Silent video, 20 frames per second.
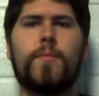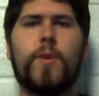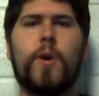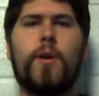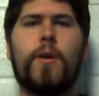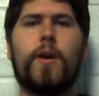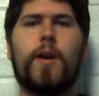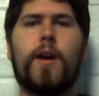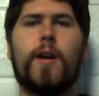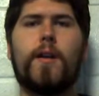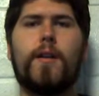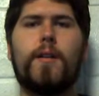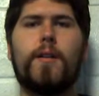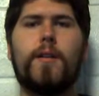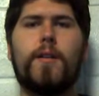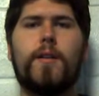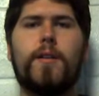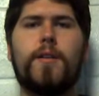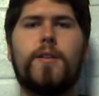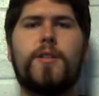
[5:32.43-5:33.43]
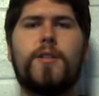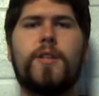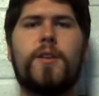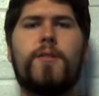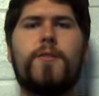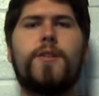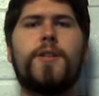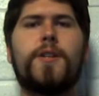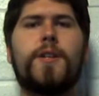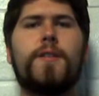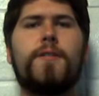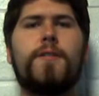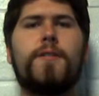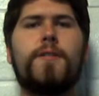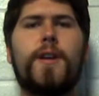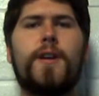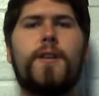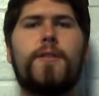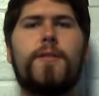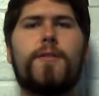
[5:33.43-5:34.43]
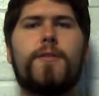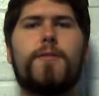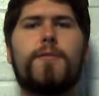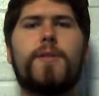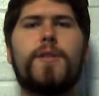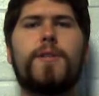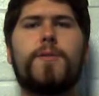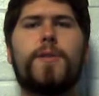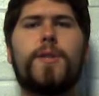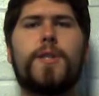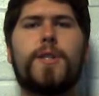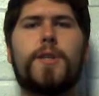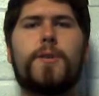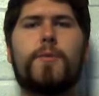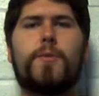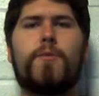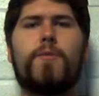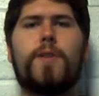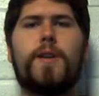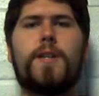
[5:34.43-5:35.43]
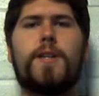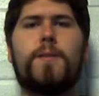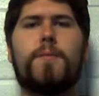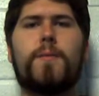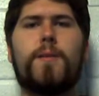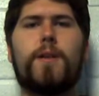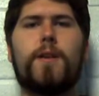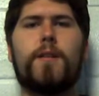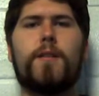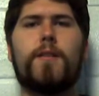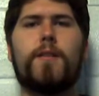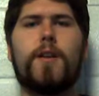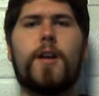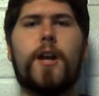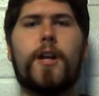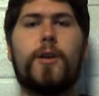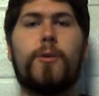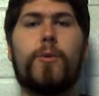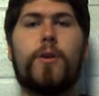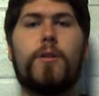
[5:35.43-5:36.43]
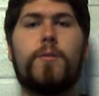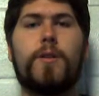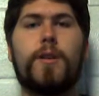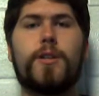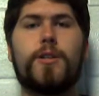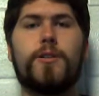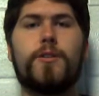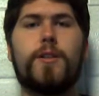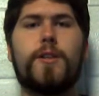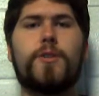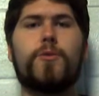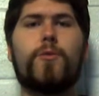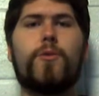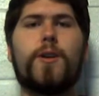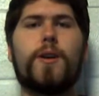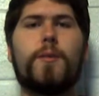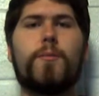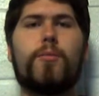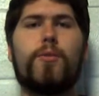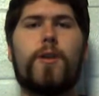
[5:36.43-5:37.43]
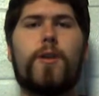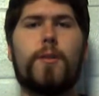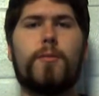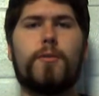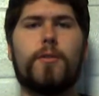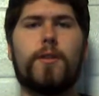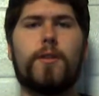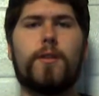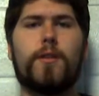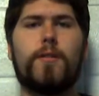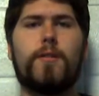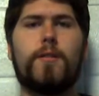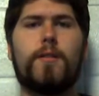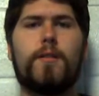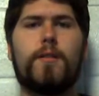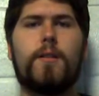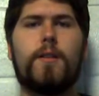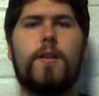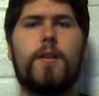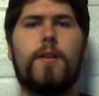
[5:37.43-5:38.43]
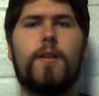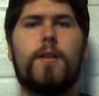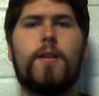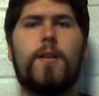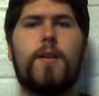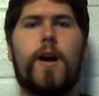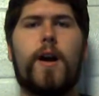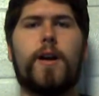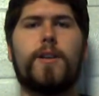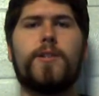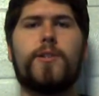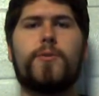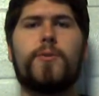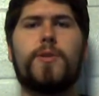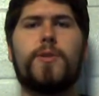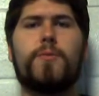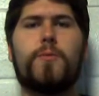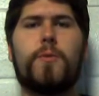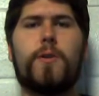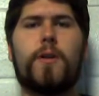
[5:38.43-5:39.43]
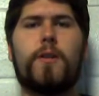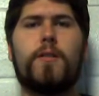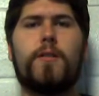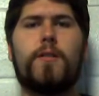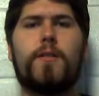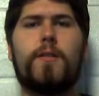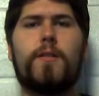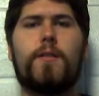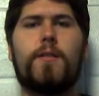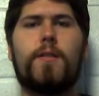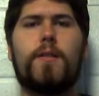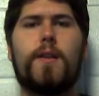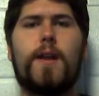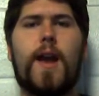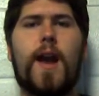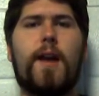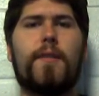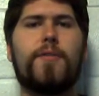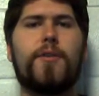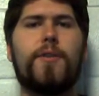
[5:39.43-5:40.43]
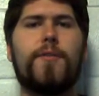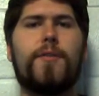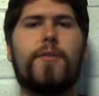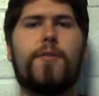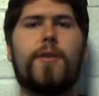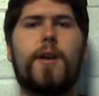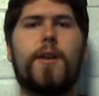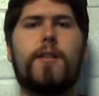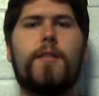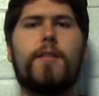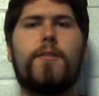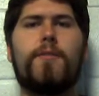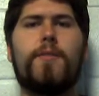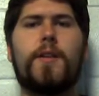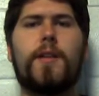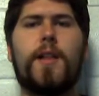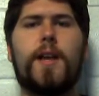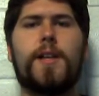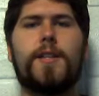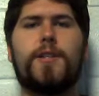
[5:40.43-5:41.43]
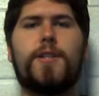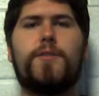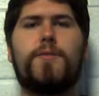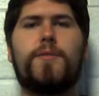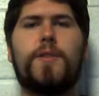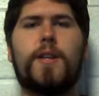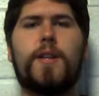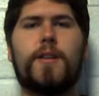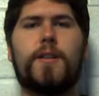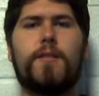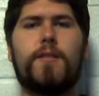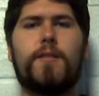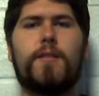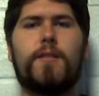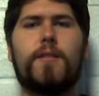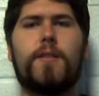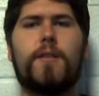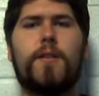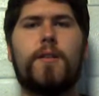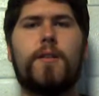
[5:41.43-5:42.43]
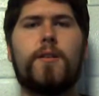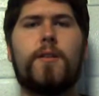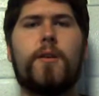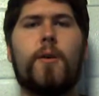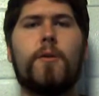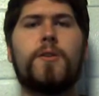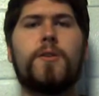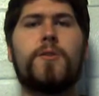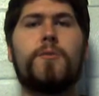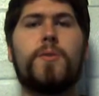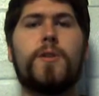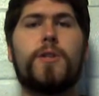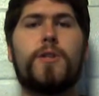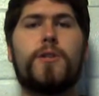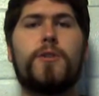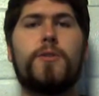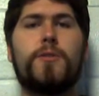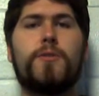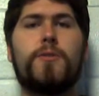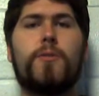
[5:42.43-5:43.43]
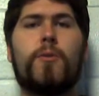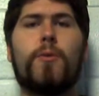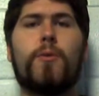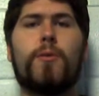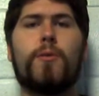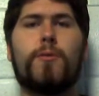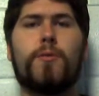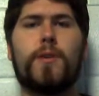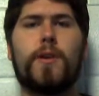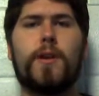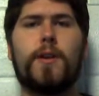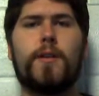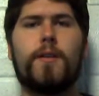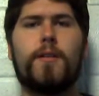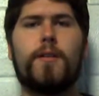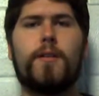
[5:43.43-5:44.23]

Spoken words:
Okay, so you just configured your 3 switches with VTP, and you want to make sure that it's working properly. On switch 1, after you've created the VLANs you've needed, go to switch 2 or 3.